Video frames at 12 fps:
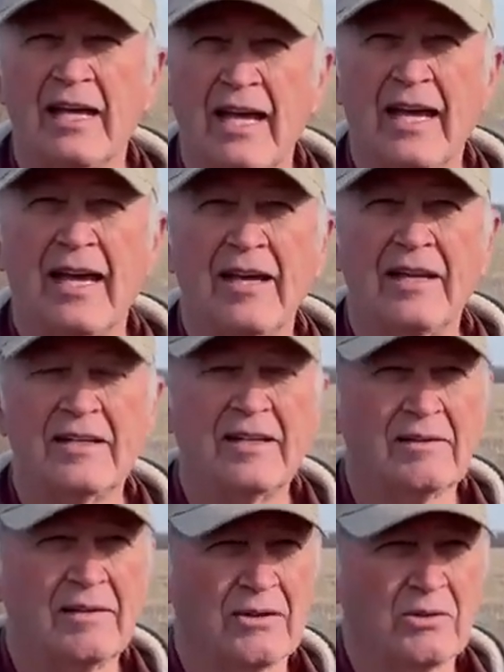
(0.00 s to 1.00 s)
and
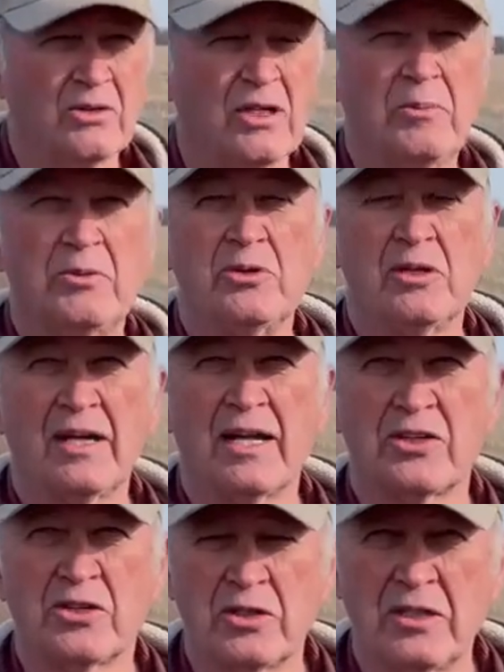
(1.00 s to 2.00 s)
it grew up to a
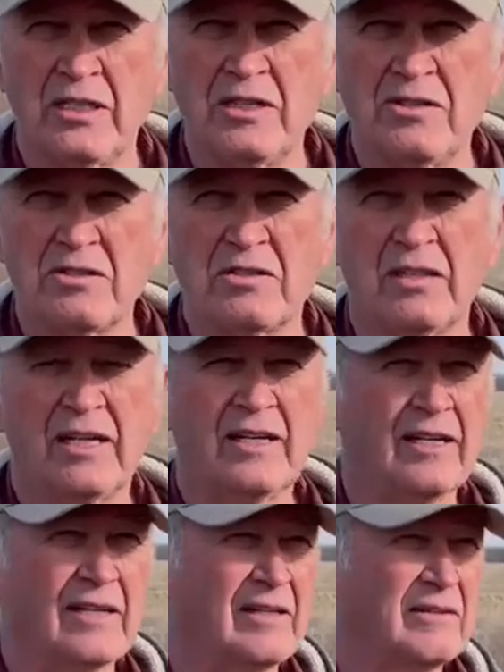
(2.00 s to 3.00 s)
lot of trees
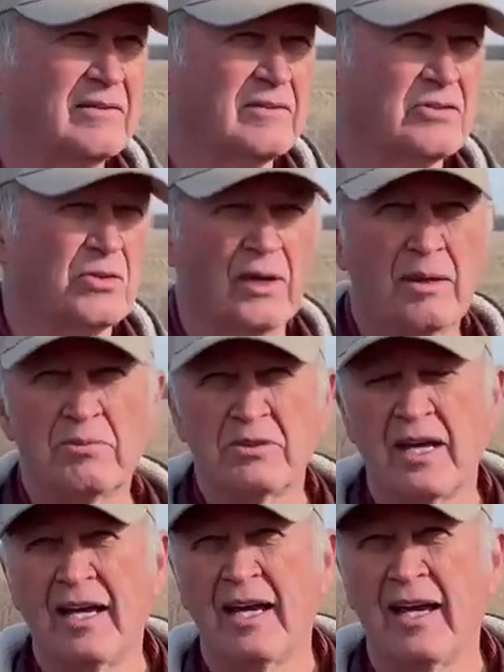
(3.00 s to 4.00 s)
and shrubs,